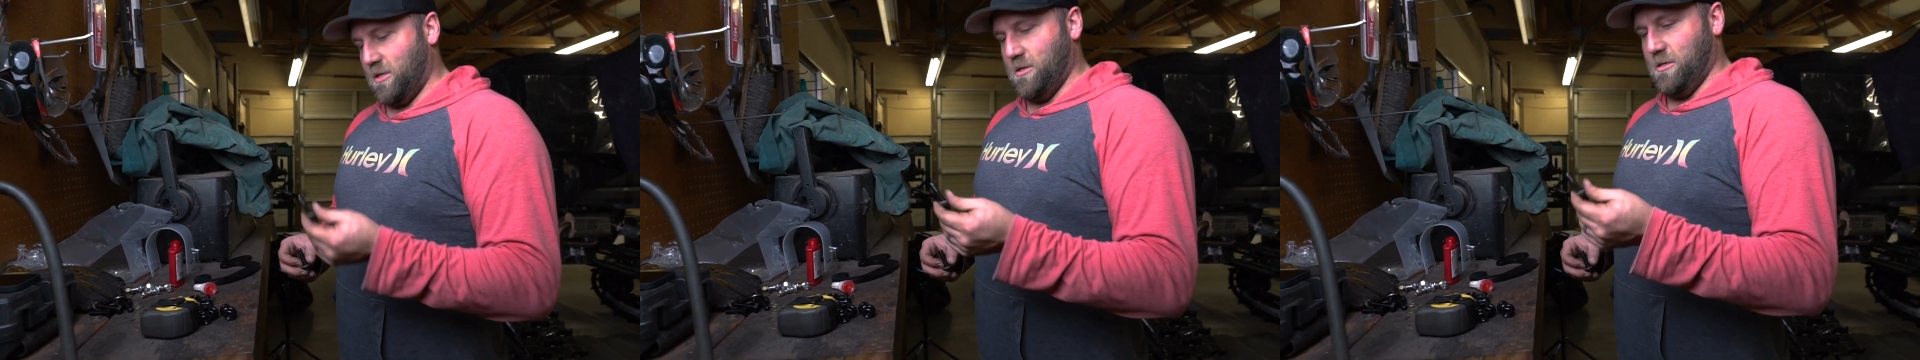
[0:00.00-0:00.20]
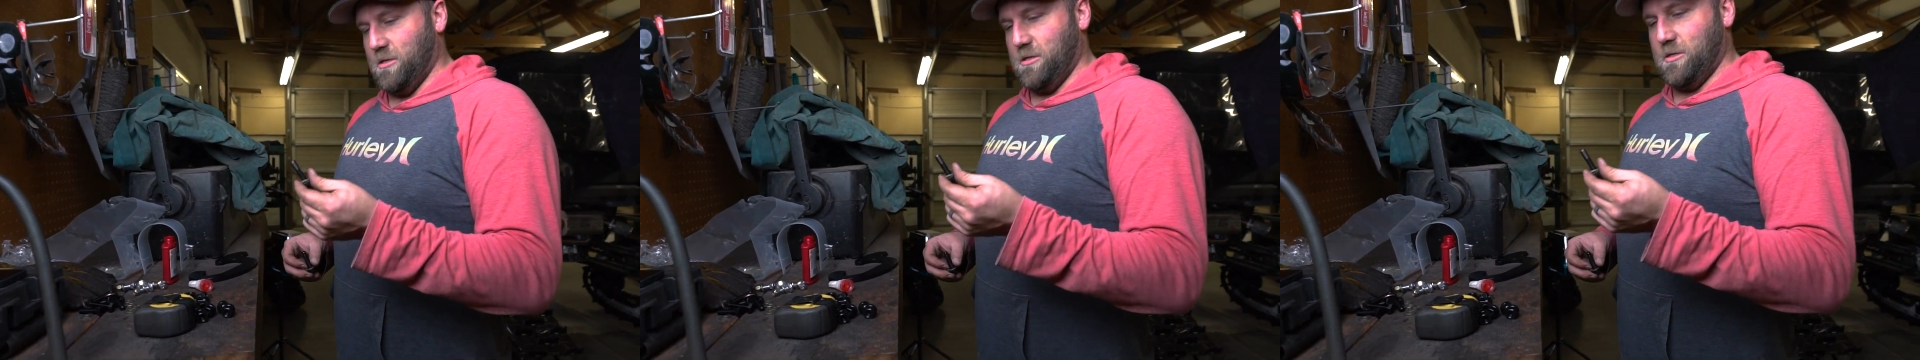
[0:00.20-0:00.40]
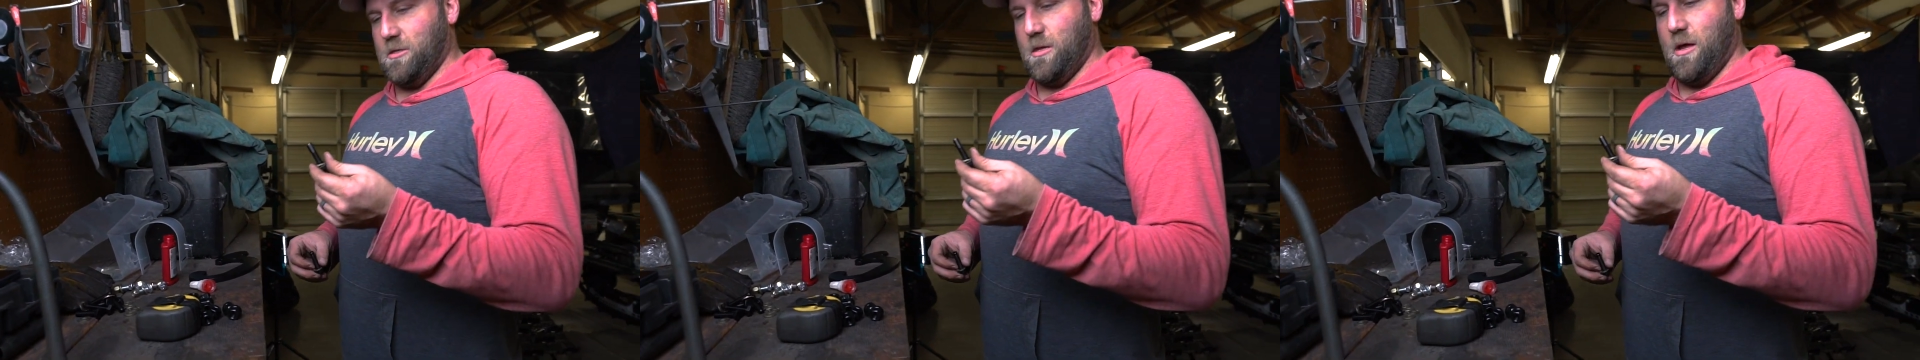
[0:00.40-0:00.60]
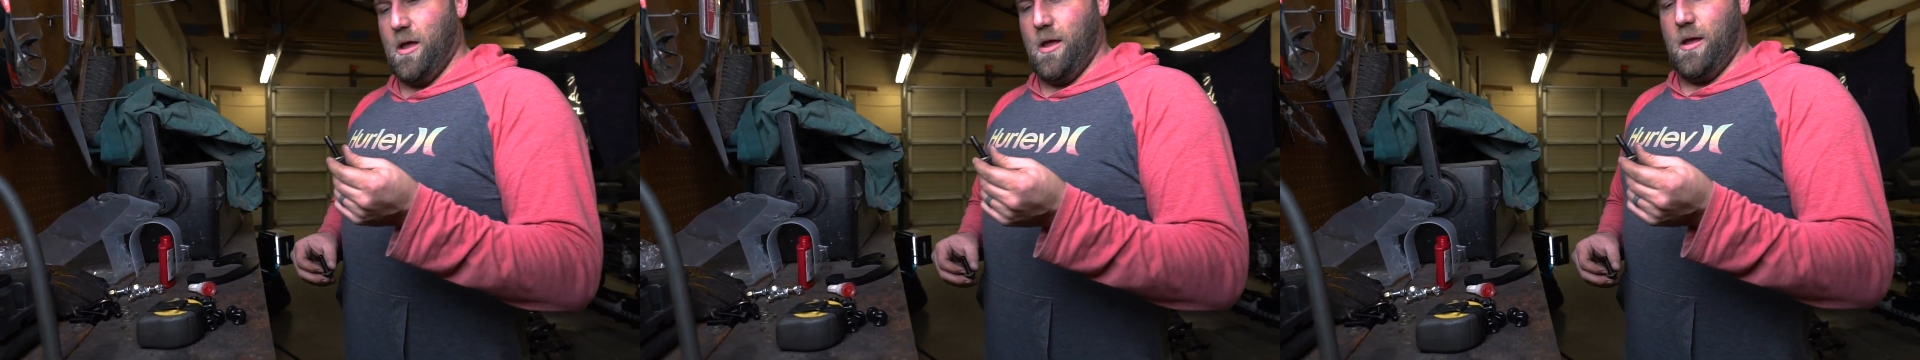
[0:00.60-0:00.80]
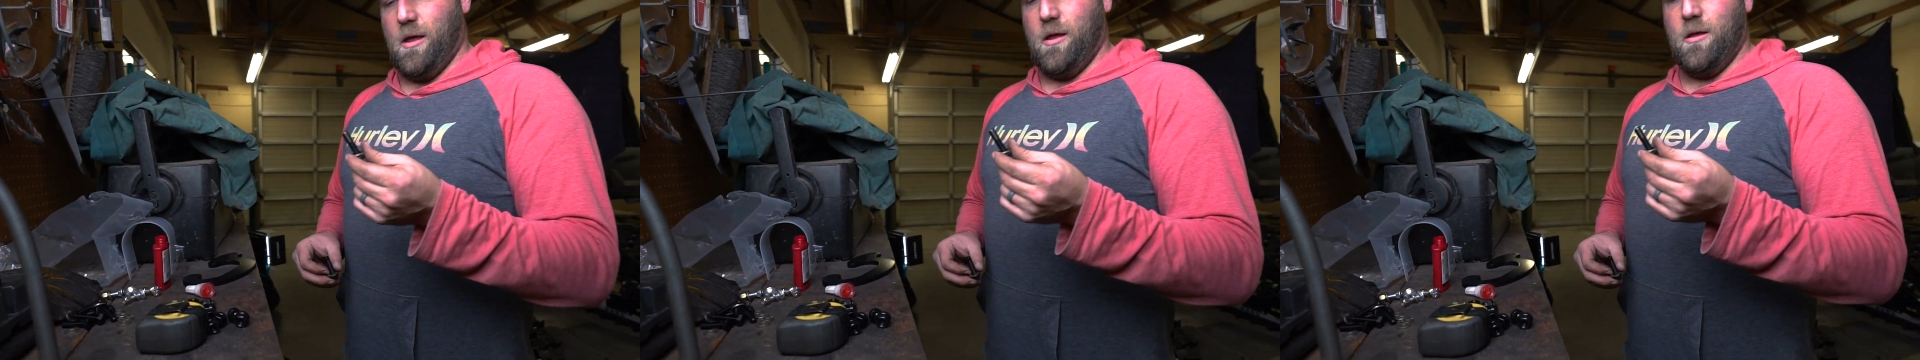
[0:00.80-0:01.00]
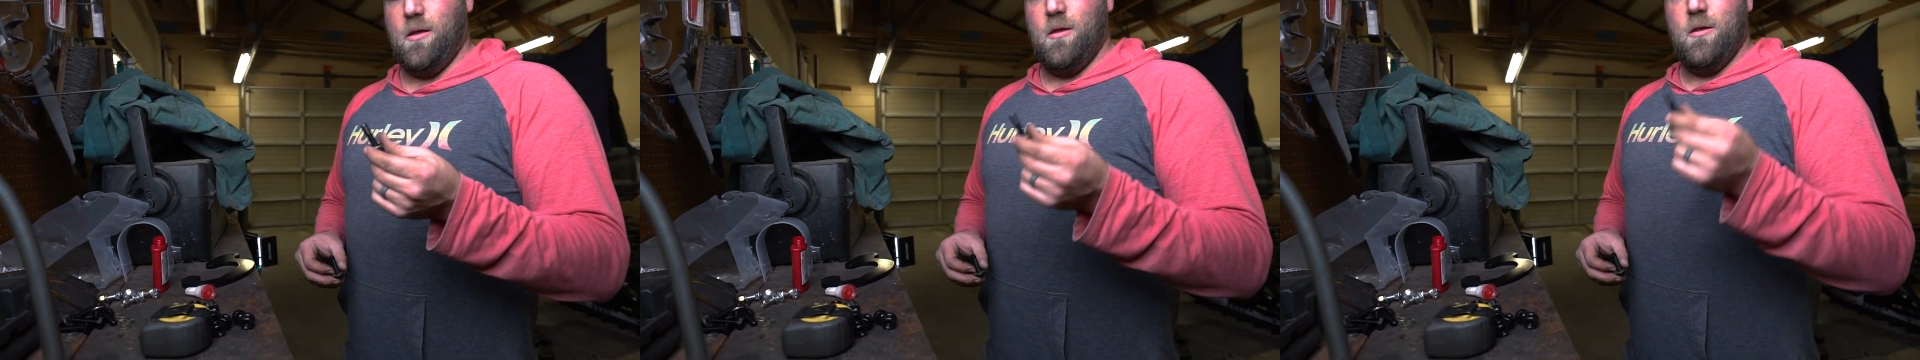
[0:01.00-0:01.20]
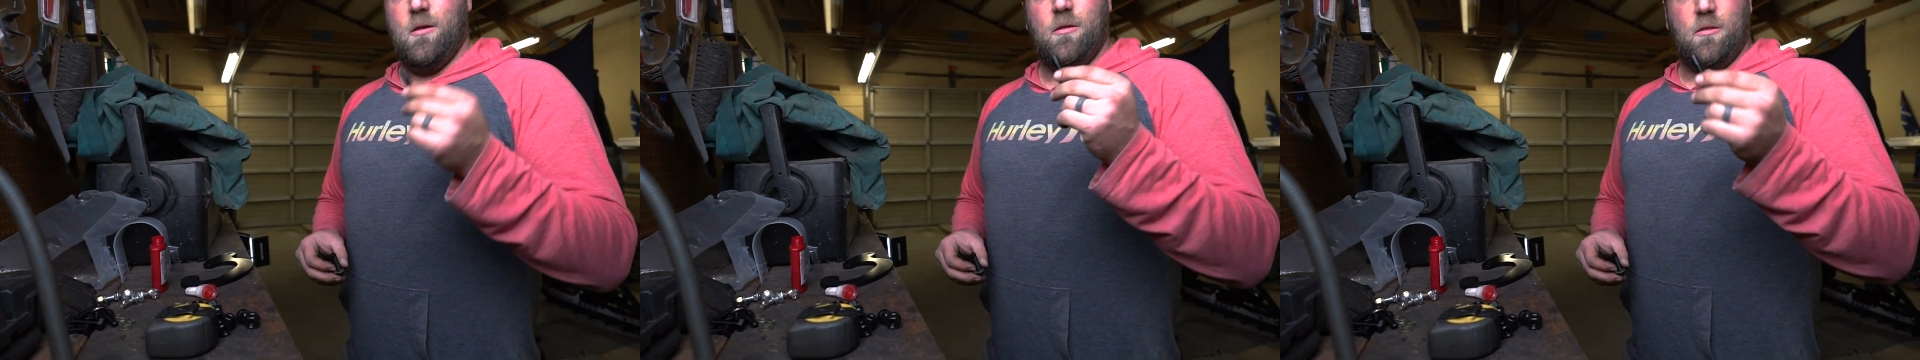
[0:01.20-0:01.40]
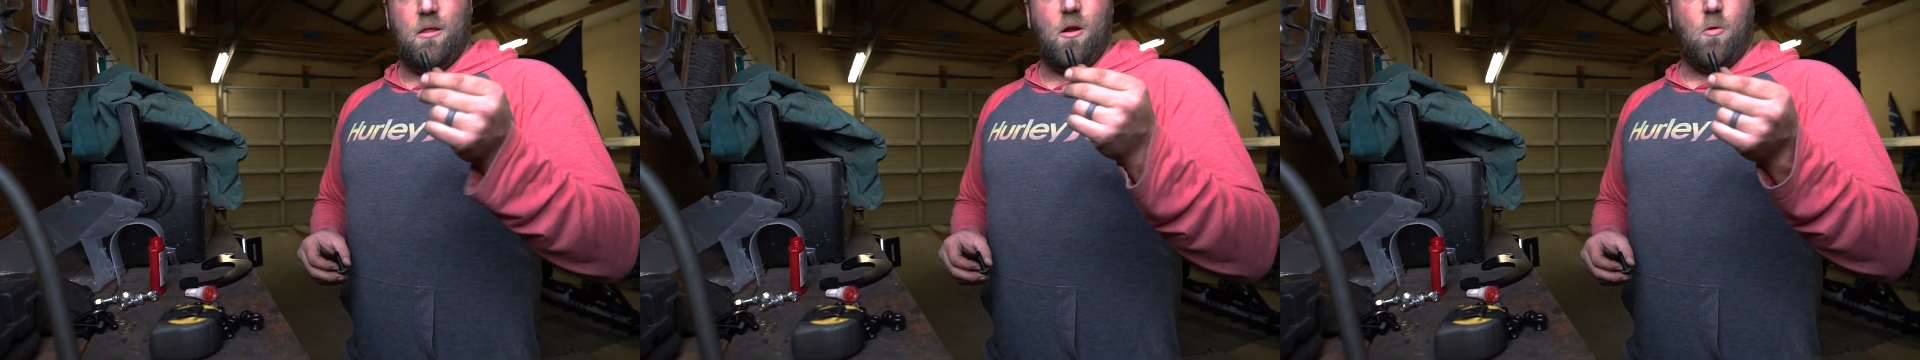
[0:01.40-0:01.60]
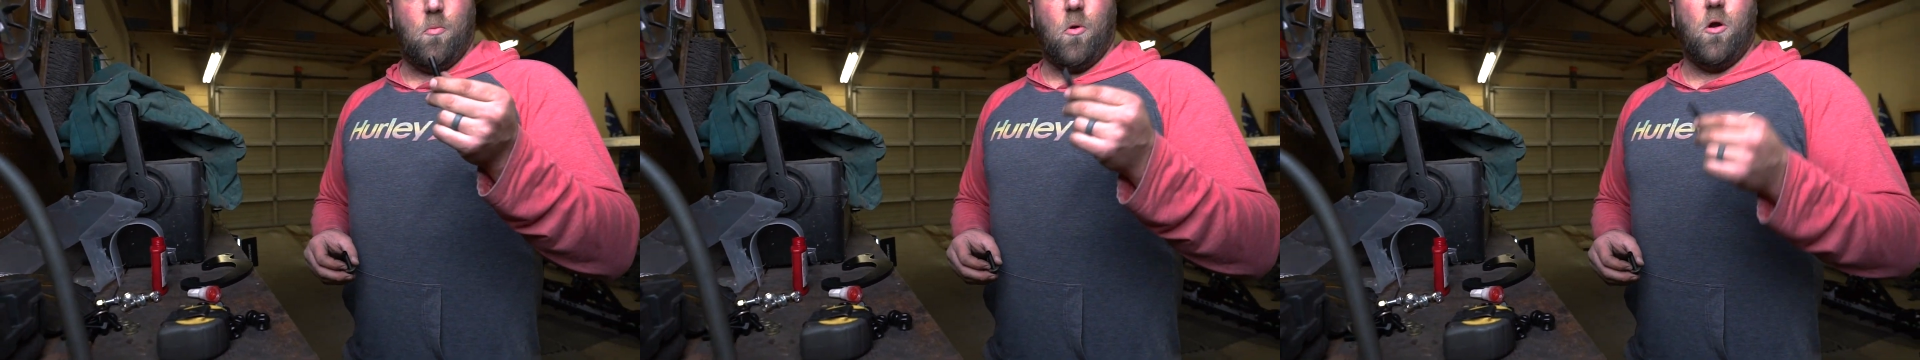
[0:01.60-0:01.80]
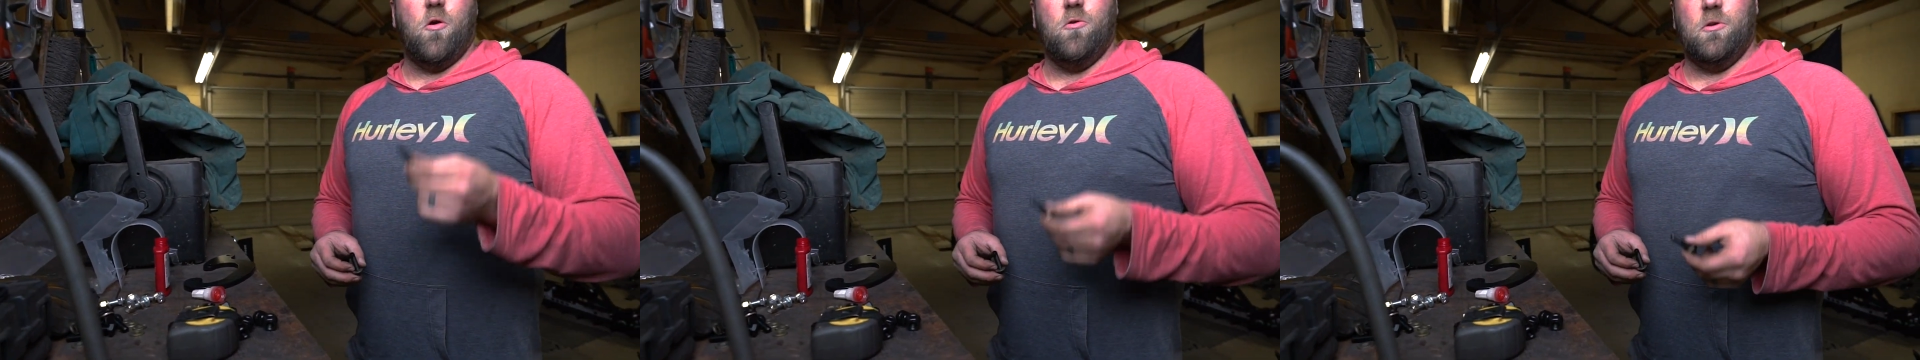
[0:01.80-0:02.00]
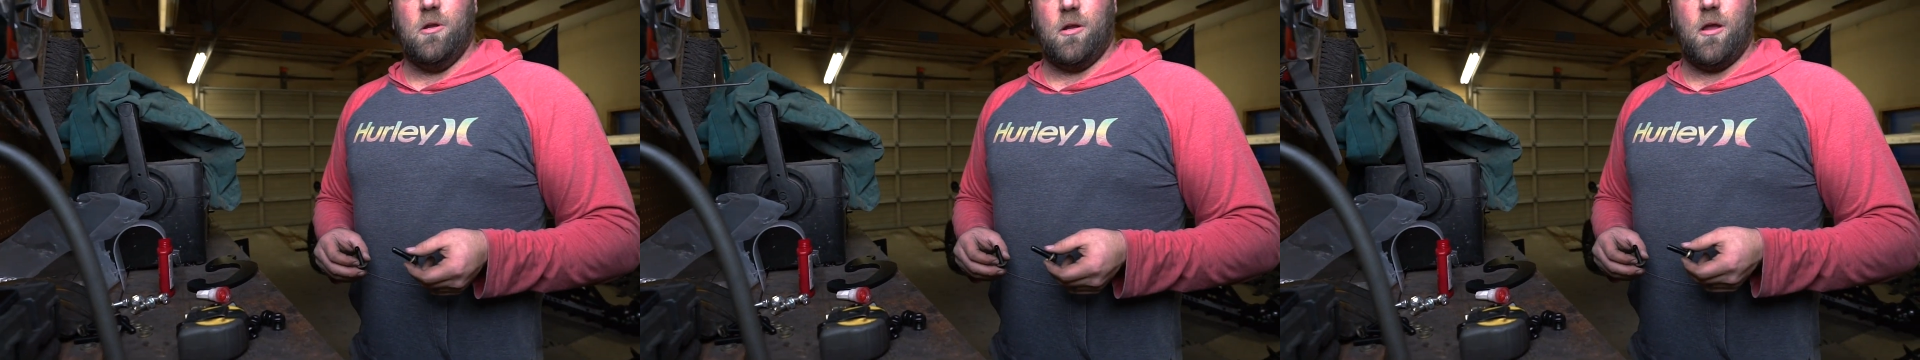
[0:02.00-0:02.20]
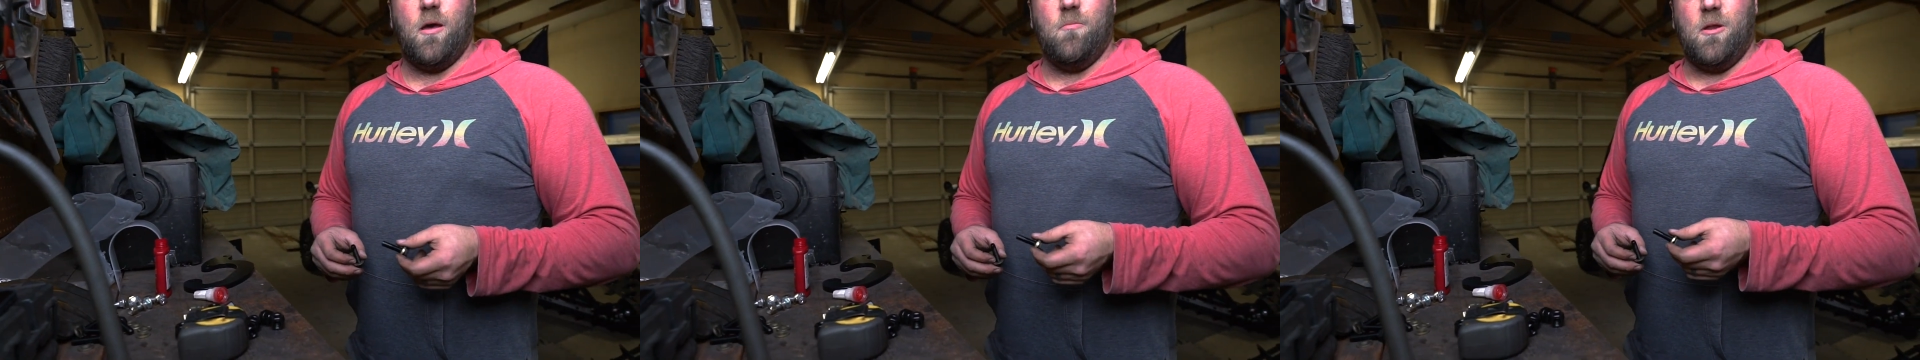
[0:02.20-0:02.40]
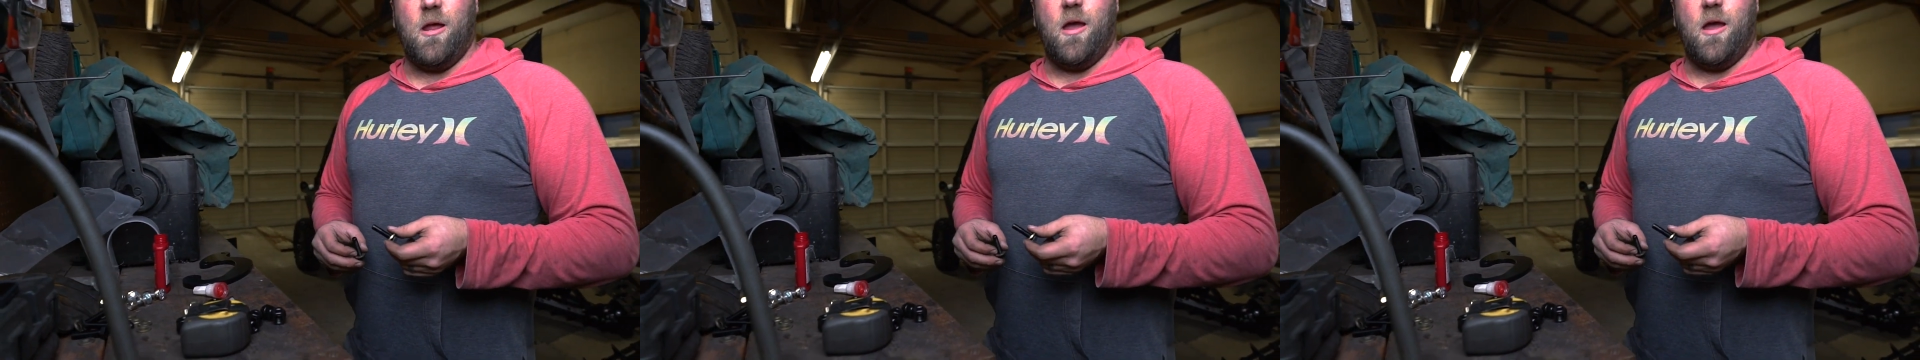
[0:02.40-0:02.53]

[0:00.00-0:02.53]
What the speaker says: because they're prone to coming